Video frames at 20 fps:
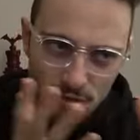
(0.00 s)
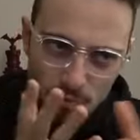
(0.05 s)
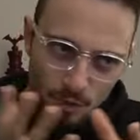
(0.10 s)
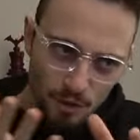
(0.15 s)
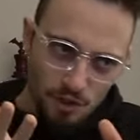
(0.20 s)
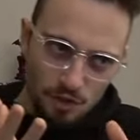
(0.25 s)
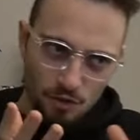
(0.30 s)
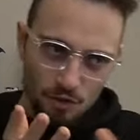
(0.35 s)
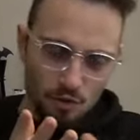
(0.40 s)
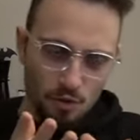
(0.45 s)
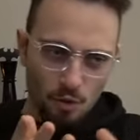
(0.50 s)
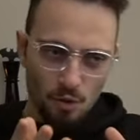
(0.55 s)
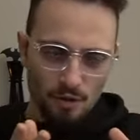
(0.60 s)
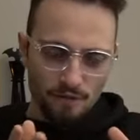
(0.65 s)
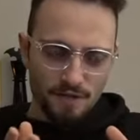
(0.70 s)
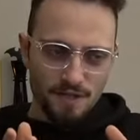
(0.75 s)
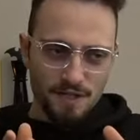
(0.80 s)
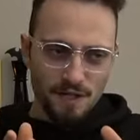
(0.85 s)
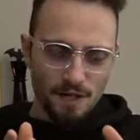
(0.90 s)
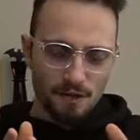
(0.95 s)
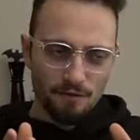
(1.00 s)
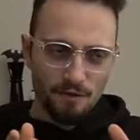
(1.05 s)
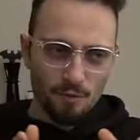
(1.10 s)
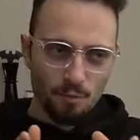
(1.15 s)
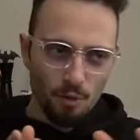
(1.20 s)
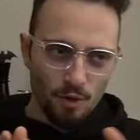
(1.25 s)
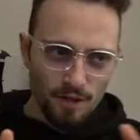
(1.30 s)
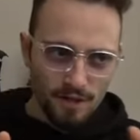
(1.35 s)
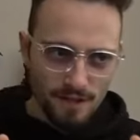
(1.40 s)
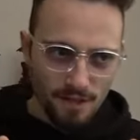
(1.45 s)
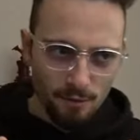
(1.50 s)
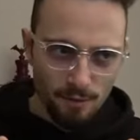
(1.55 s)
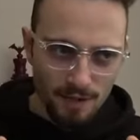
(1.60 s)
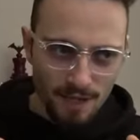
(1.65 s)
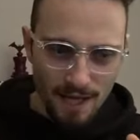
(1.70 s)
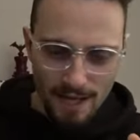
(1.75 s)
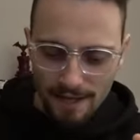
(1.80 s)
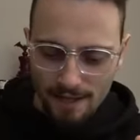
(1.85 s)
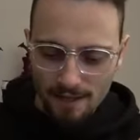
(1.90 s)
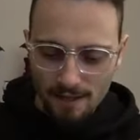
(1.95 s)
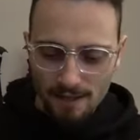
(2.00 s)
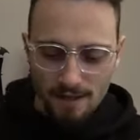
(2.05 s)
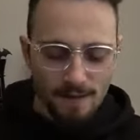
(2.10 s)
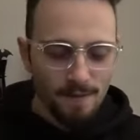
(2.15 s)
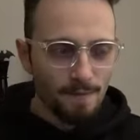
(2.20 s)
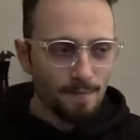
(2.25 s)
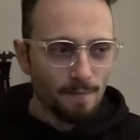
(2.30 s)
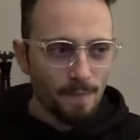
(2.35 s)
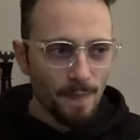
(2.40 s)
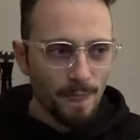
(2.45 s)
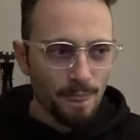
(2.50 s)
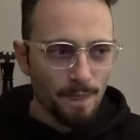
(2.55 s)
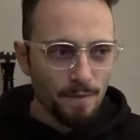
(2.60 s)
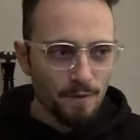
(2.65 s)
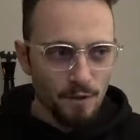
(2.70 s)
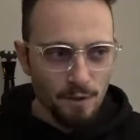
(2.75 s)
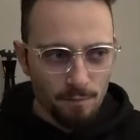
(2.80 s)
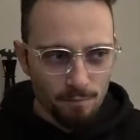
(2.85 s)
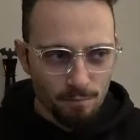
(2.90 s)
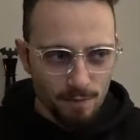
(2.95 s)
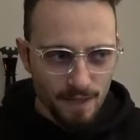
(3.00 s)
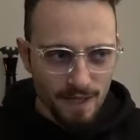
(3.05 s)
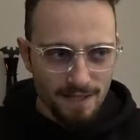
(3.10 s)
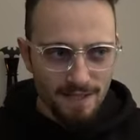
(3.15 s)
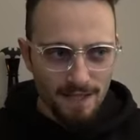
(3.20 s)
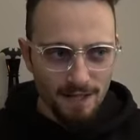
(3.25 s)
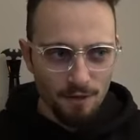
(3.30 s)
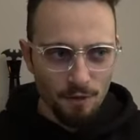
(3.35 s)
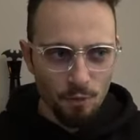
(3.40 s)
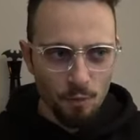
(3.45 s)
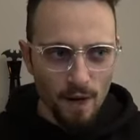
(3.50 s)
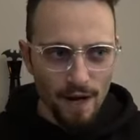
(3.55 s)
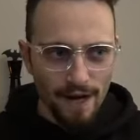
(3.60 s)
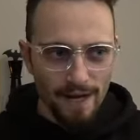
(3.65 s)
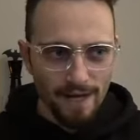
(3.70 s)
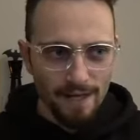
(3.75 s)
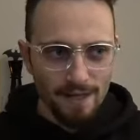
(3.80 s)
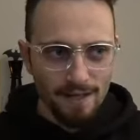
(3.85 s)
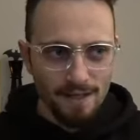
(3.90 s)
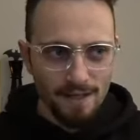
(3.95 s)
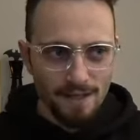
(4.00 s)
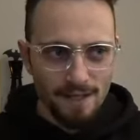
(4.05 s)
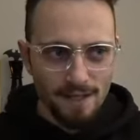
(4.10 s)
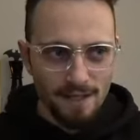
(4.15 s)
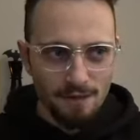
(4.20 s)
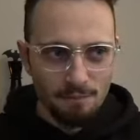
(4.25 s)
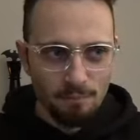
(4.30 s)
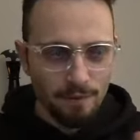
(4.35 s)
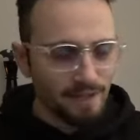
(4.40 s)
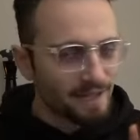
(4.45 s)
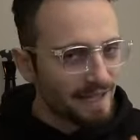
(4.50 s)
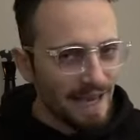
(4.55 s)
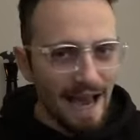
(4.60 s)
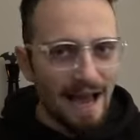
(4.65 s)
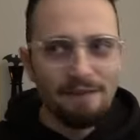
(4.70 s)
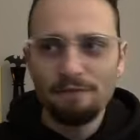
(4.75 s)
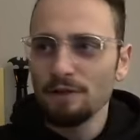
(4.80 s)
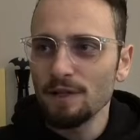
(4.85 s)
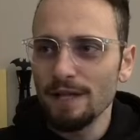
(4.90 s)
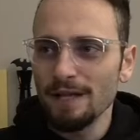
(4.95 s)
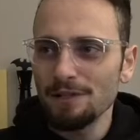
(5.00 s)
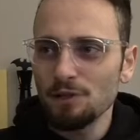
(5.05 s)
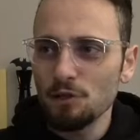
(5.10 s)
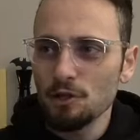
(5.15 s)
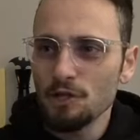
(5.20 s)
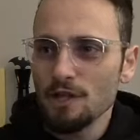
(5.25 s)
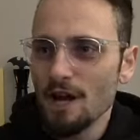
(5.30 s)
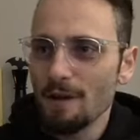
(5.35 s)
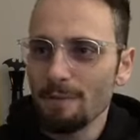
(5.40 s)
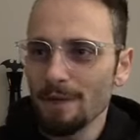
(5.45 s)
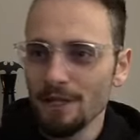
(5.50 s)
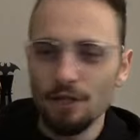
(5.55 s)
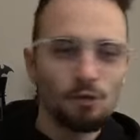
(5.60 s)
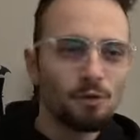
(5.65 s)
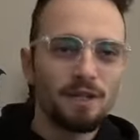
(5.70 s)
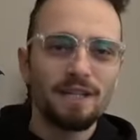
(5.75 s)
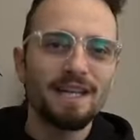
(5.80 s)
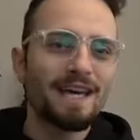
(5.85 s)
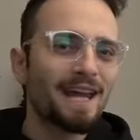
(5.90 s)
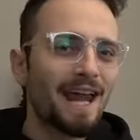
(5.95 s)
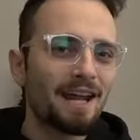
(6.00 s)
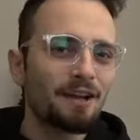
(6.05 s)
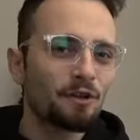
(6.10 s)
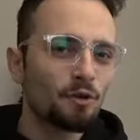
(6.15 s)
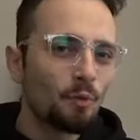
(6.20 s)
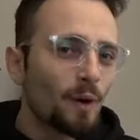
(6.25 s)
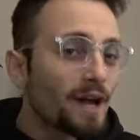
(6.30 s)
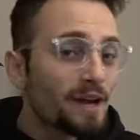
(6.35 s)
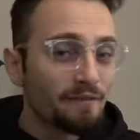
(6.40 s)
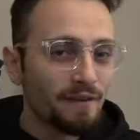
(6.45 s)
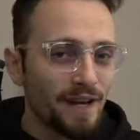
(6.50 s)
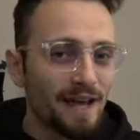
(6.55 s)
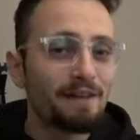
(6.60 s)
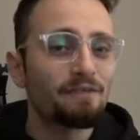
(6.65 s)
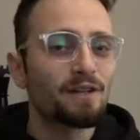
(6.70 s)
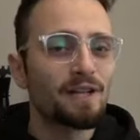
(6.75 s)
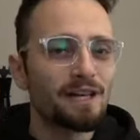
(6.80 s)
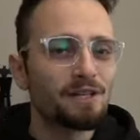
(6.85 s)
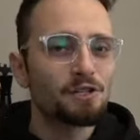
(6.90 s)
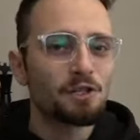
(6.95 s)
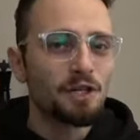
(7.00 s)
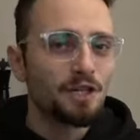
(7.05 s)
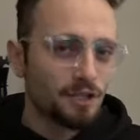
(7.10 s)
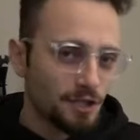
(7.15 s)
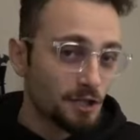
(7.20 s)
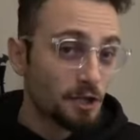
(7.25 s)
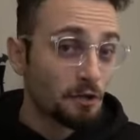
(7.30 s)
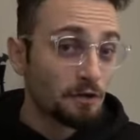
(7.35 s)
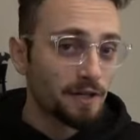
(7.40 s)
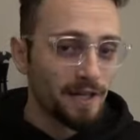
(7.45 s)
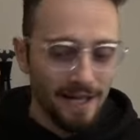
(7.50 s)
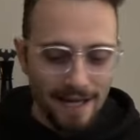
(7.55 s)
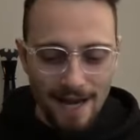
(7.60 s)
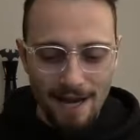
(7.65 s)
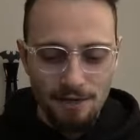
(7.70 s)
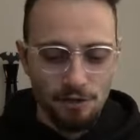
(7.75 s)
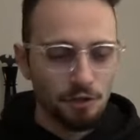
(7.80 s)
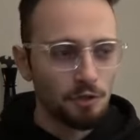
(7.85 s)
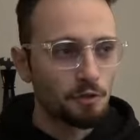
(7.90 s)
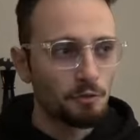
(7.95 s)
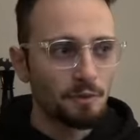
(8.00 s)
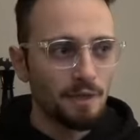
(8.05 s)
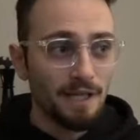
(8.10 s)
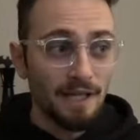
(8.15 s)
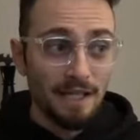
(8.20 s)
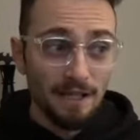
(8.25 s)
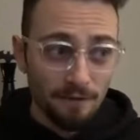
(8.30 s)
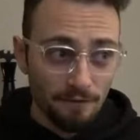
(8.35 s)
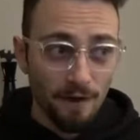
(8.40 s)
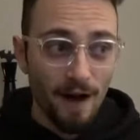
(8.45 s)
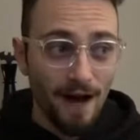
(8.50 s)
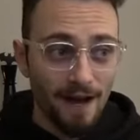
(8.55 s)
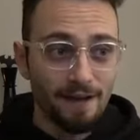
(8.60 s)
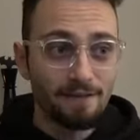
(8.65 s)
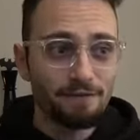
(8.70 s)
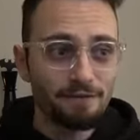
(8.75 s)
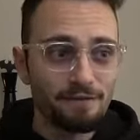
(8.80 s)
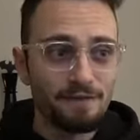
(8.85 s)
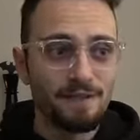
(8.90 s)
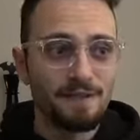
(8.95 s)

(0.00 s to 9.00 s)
as much control of the center of the board as he would like. But he gets out of the way, but the avalanche is coming. You can get out of the way of an avalanche. It's still going to catch you. e five.